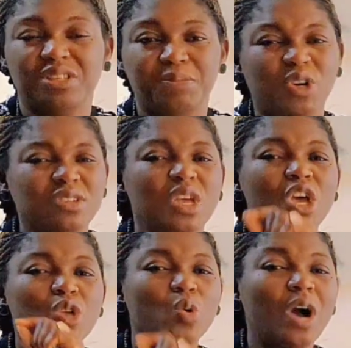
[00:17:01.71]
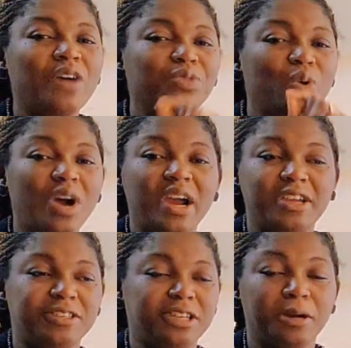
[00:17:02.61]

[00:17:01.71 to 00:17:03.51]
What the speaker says: because you have no idea